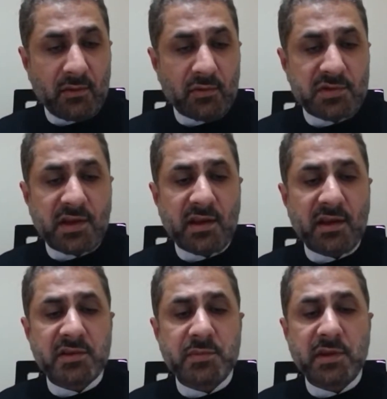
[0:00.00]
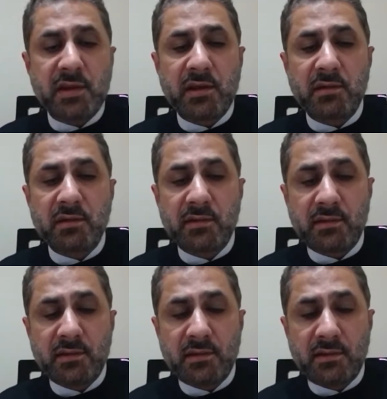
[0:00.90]
Hussein has been killed.
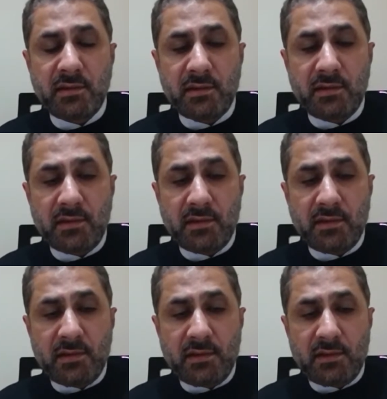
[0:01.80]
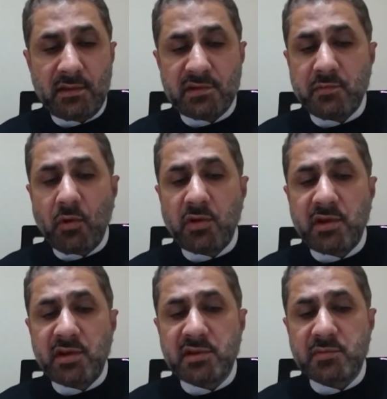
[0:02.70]
His
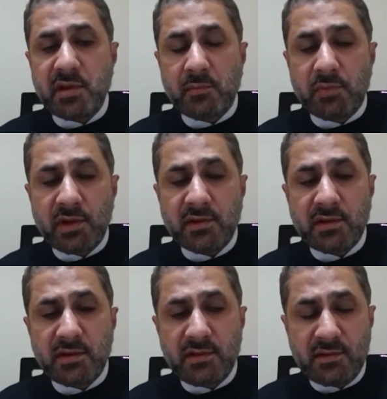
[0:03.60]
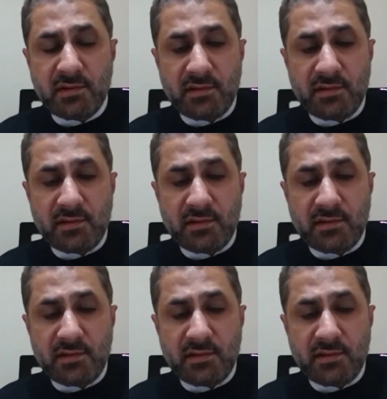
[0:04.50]
body is being plundered.